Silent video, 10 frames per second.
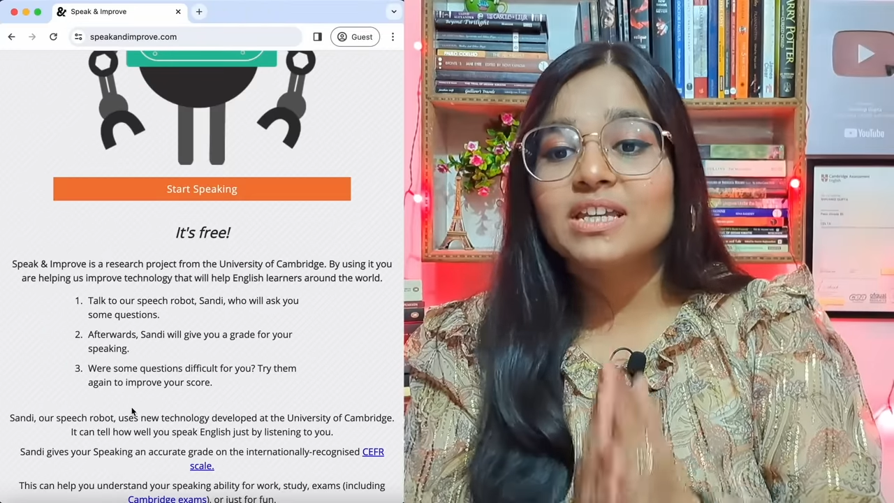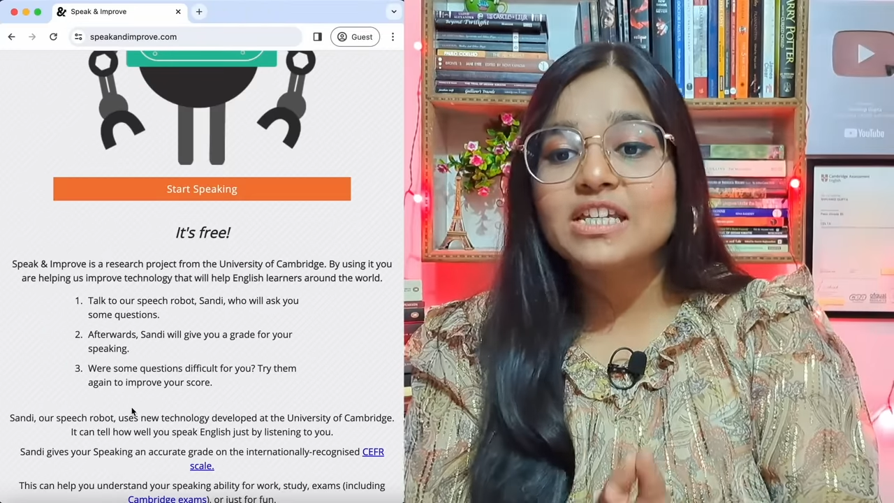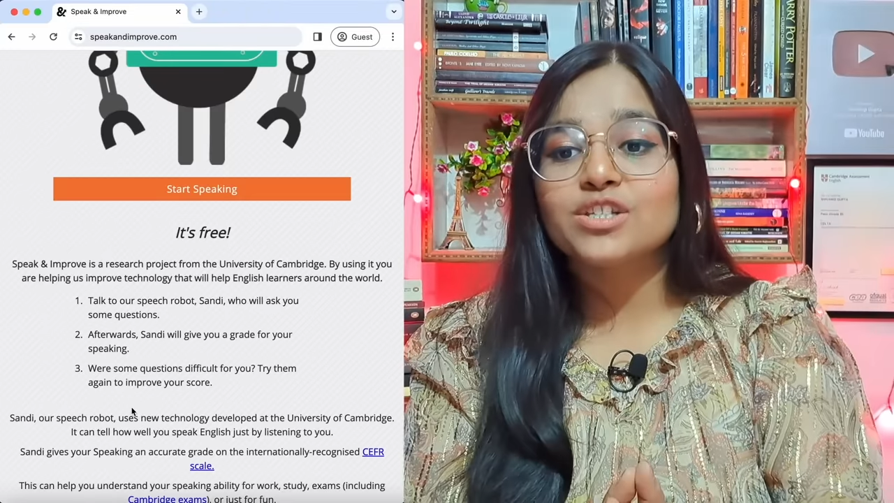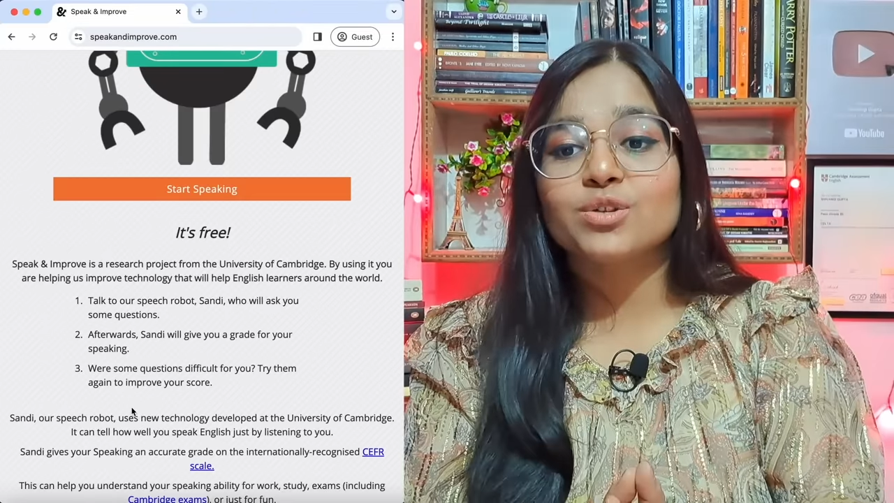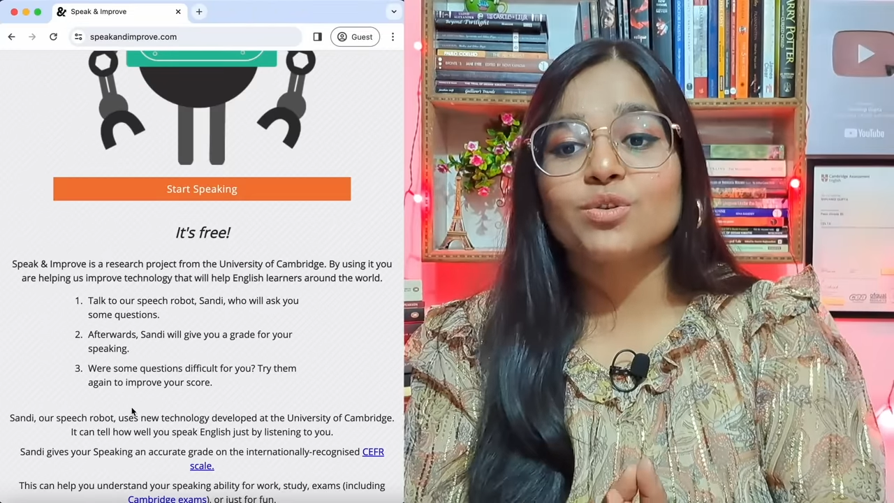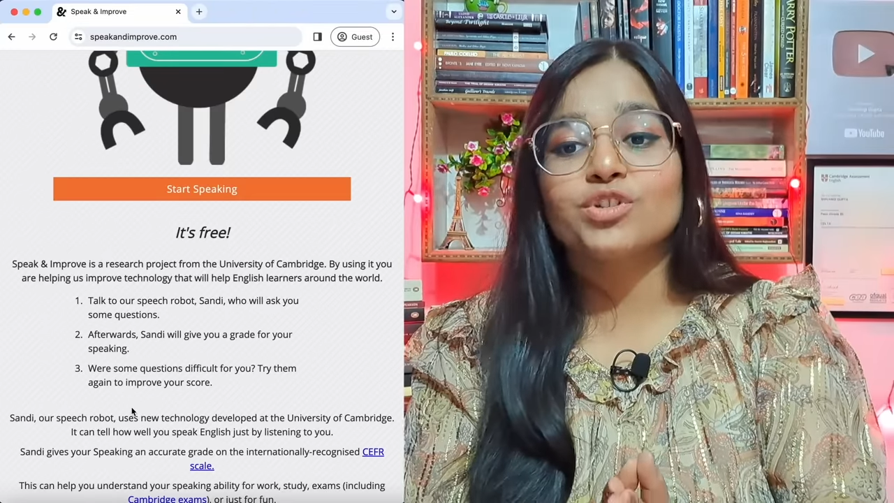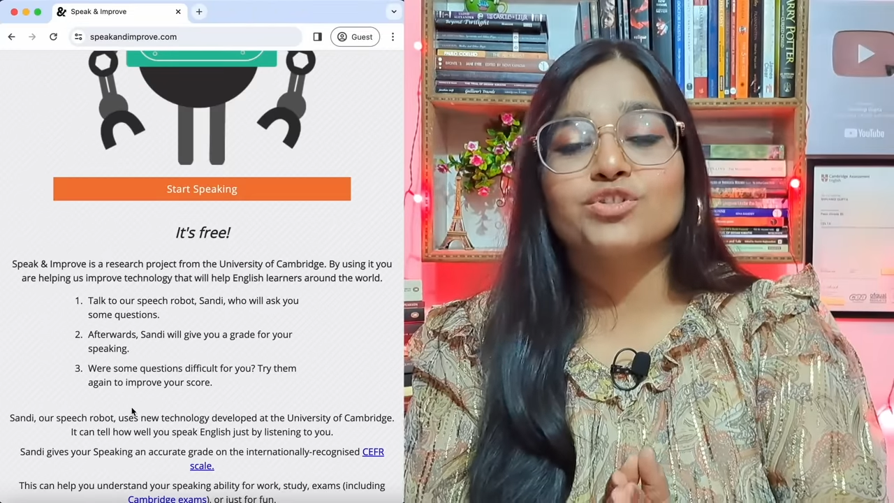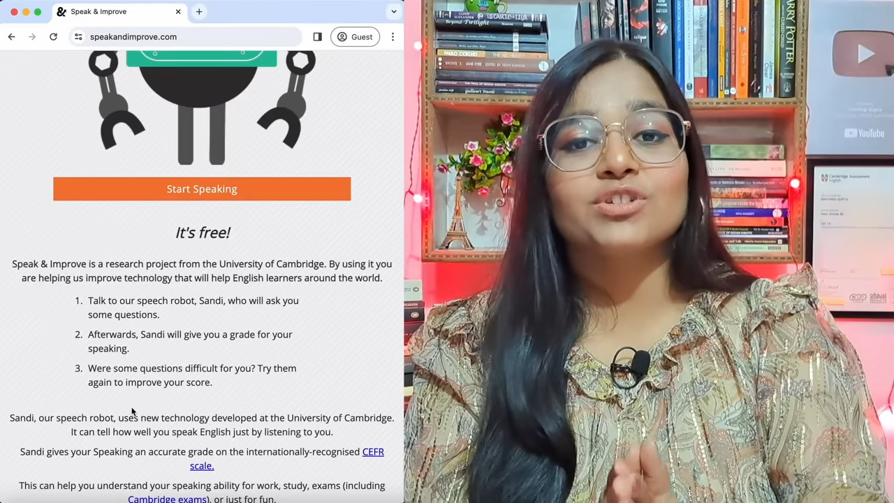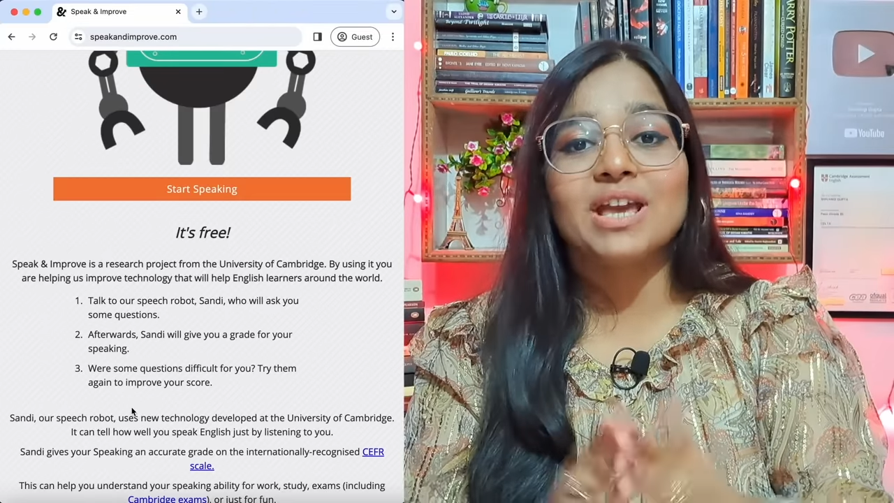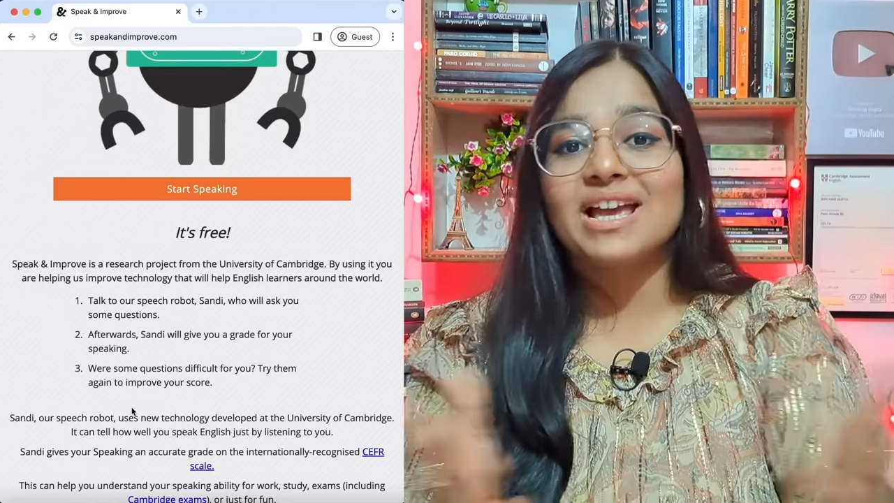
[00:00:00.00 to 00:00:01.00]
each
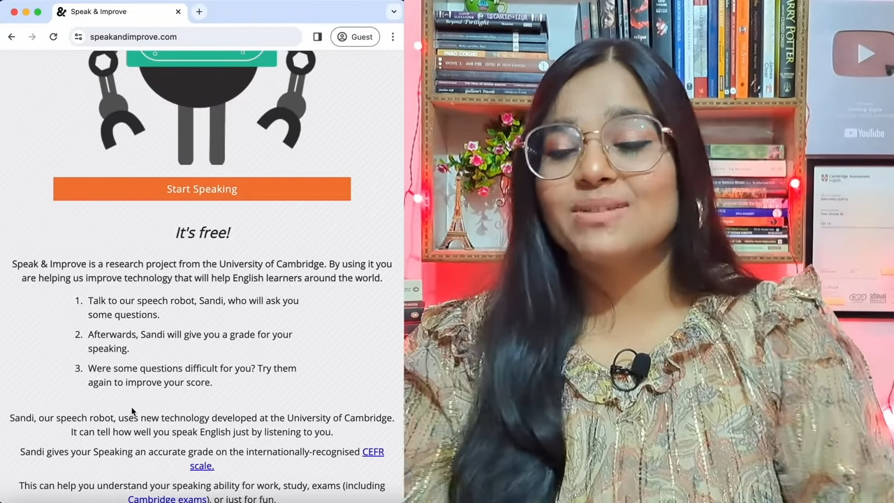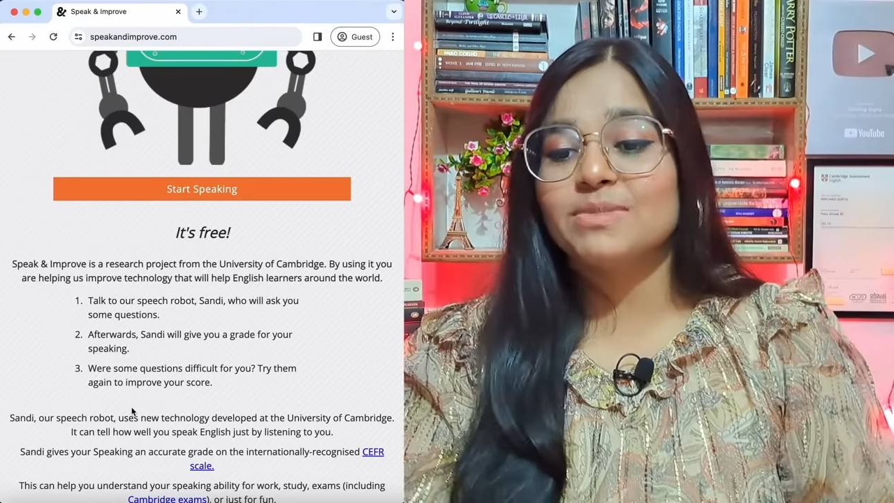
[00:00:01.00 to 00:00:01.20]
question as